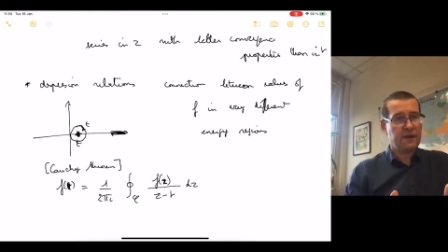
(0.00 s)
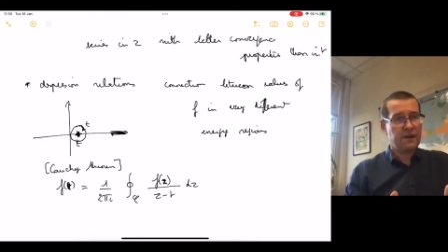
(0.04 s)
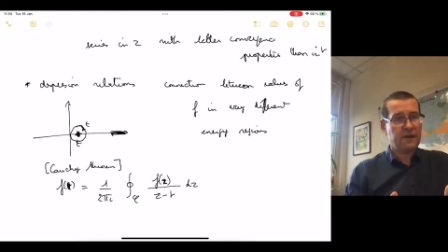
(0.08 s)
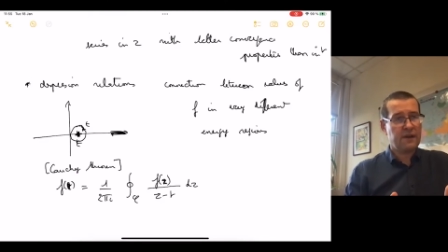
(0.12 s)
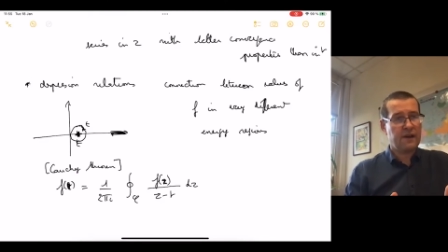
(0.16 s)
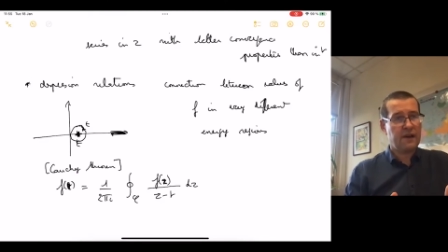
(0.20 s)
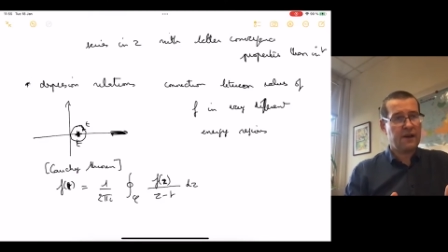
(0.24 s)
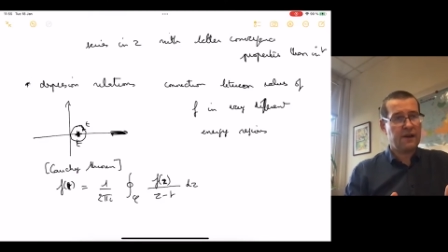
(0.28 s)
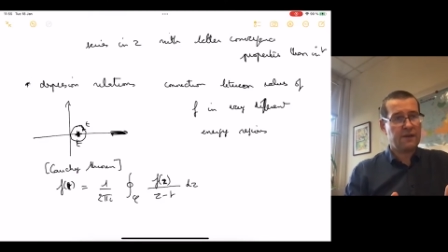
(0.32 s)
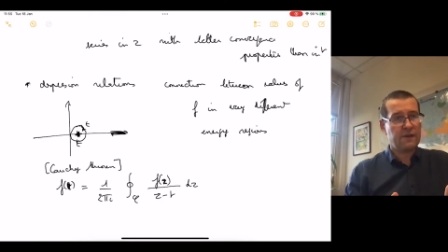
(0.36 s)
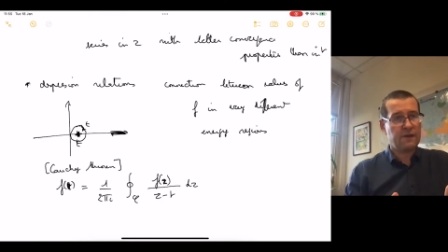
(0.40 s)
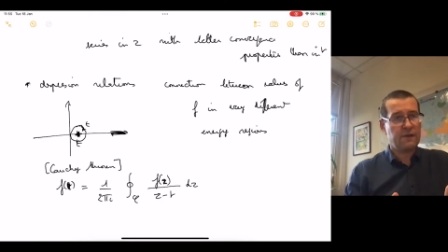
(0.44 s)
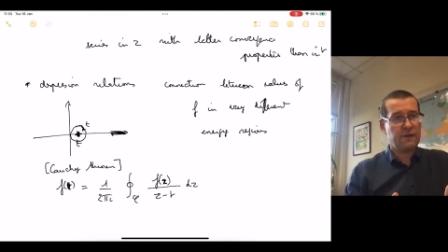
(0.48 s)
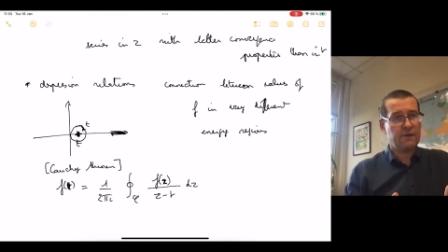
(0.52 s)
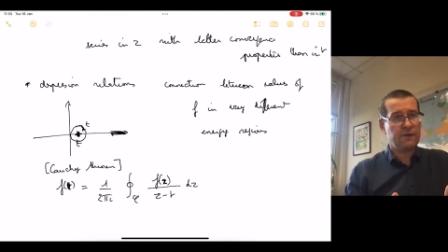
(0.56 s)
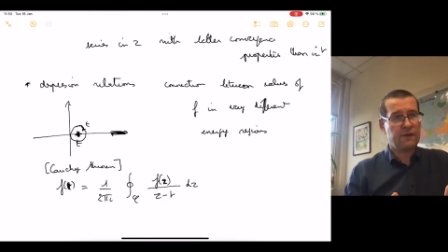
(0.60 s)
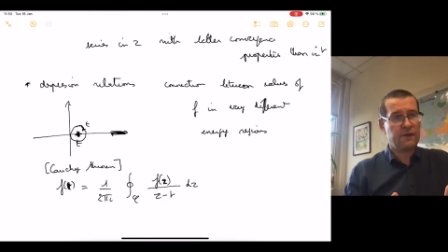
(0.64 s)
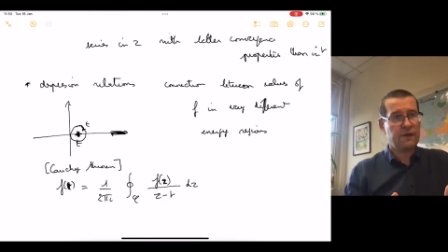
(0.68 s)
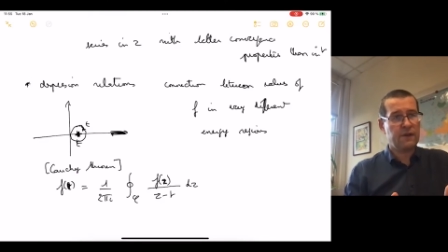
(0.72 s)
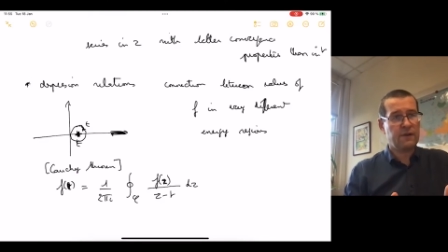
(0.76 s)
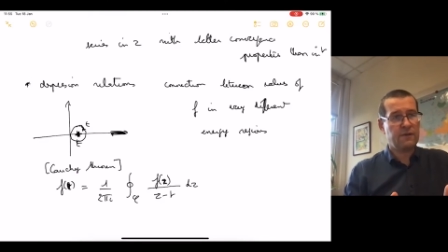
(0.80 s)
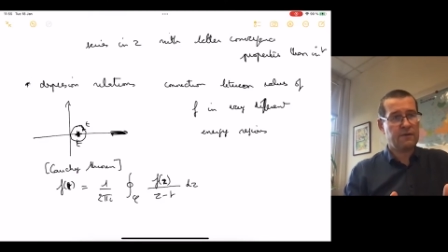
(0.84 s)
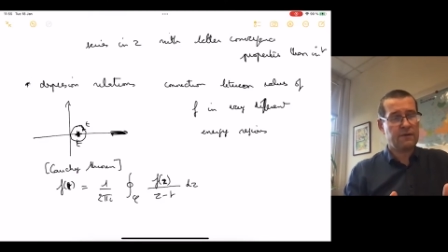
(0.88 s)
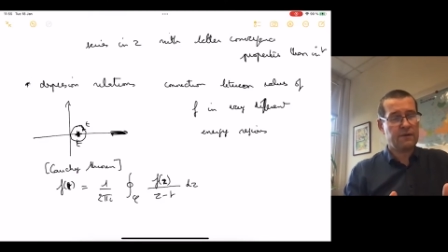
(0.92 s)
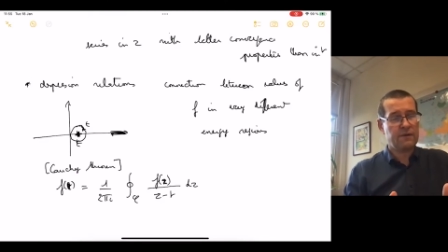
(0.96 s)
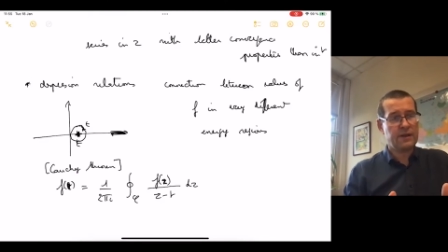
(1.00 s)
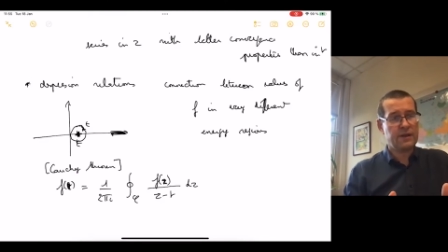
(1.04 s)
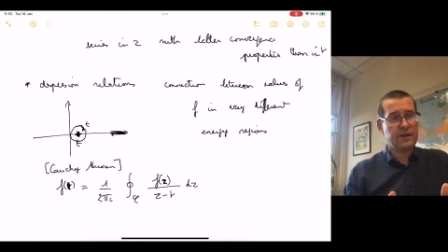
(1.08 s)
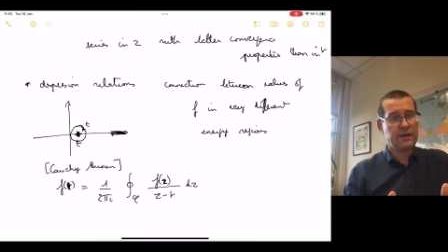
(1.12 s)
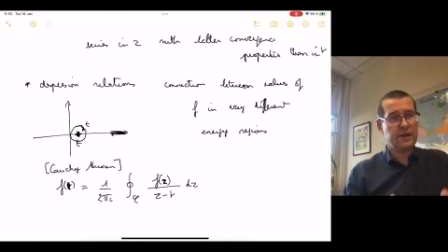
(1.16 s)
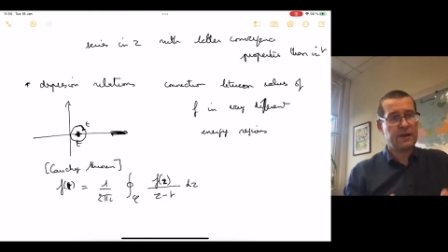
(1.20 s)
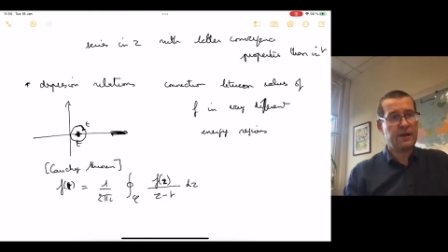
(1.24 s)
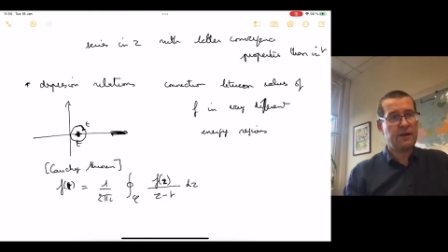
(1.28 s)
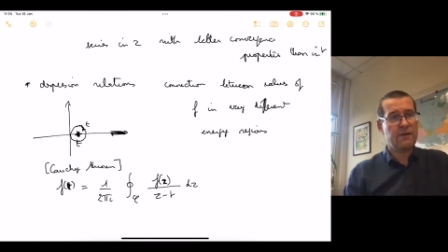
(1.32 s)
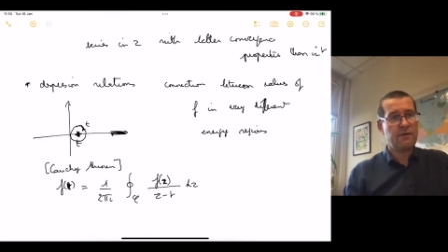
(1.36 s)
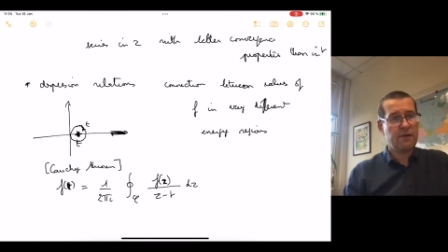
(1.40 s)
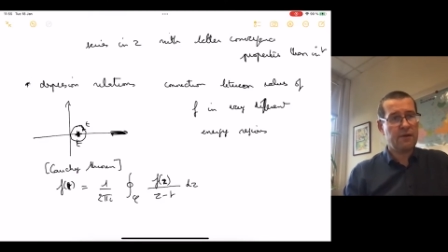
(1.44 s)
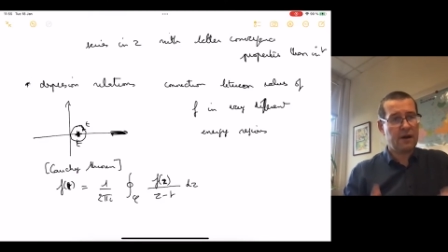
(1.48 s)
has no singularity,
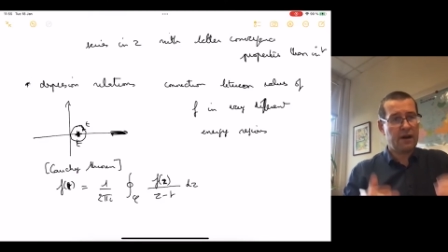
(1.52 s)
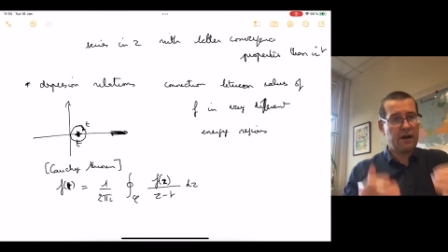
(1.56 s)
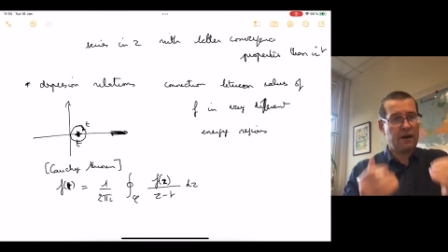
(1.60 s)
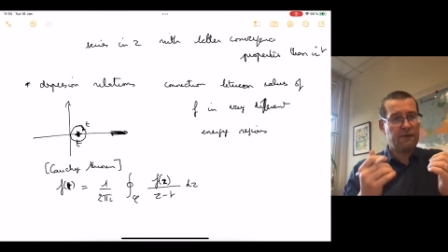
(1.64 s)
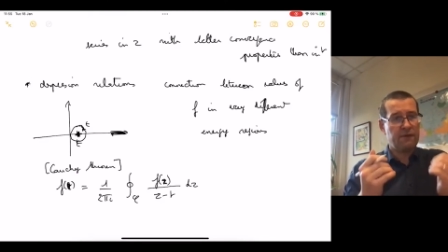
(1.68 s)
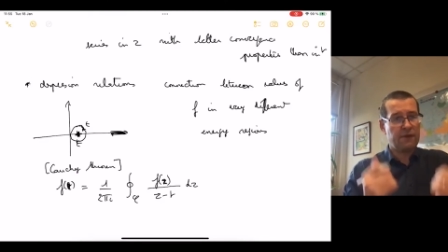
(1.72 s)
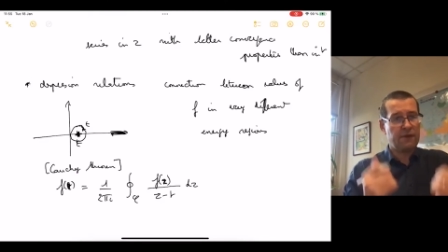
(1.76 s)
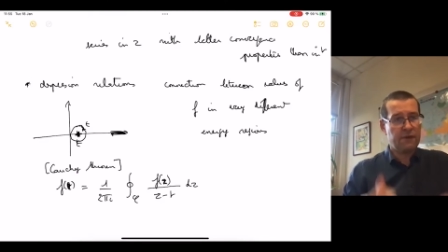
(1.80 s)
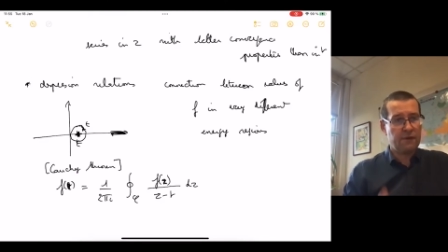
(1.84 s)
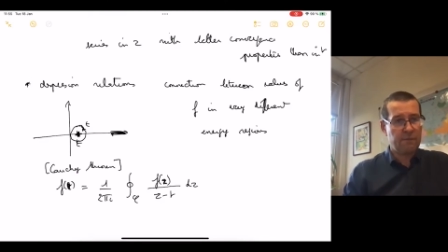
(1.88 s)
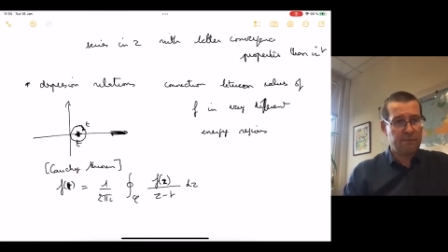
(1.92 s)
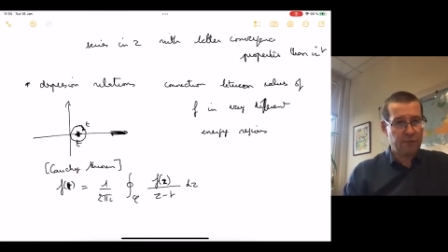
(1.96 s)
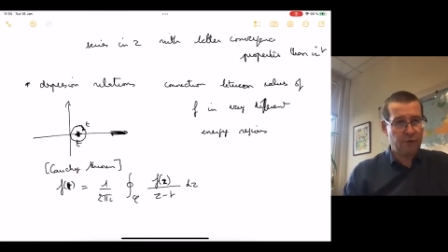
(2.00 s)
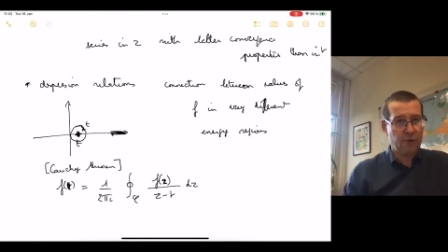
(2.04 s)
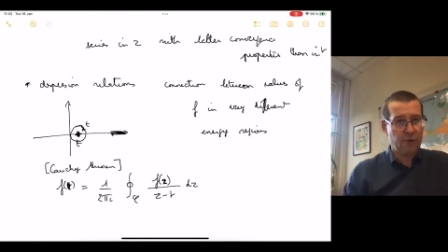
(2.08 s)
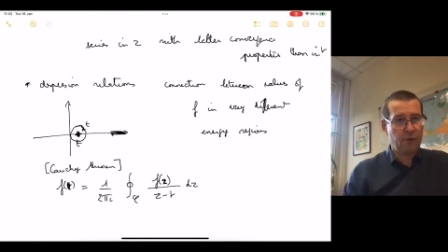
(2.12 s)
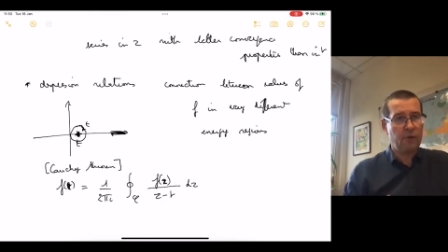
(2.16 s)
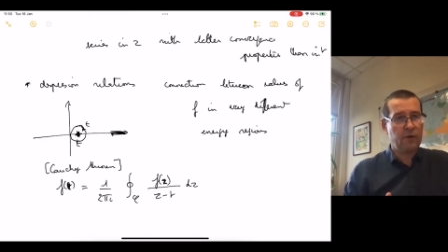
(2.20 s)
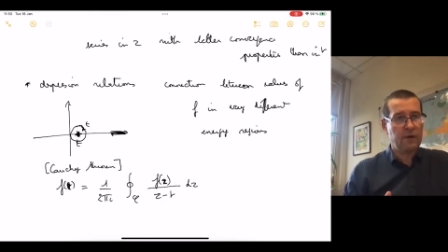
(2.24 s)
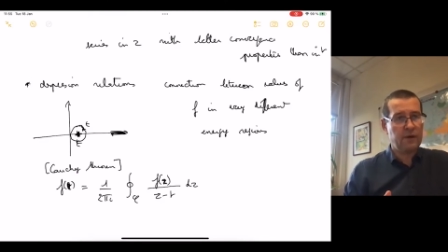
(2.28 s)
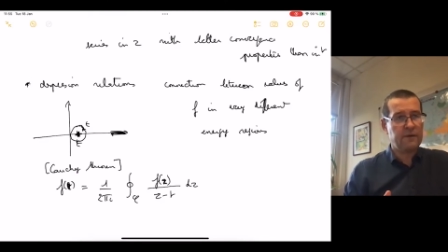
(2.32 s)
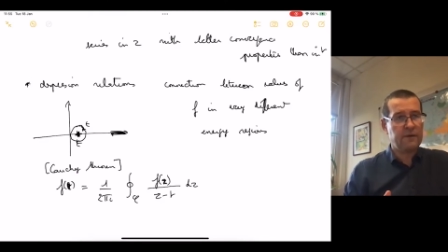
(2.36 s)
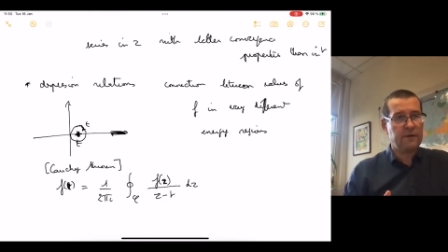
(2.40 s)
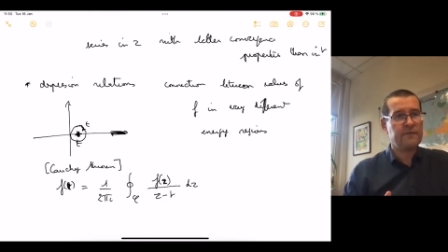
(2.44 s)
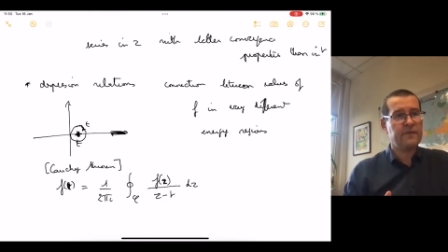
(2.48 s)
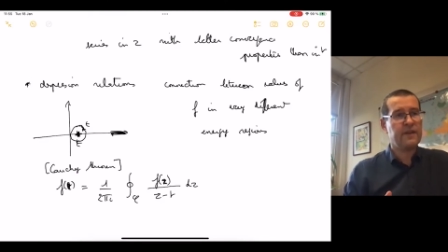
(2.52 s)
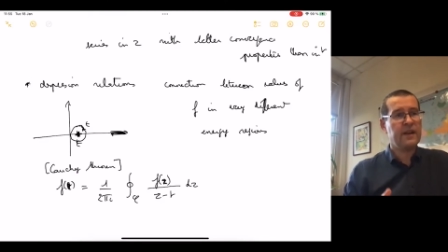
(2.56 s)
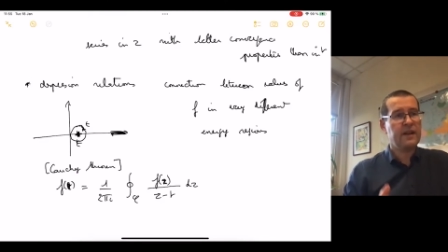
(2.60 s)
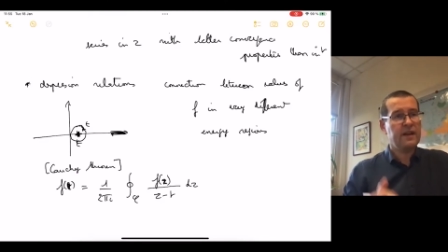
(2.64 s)
you have a pole,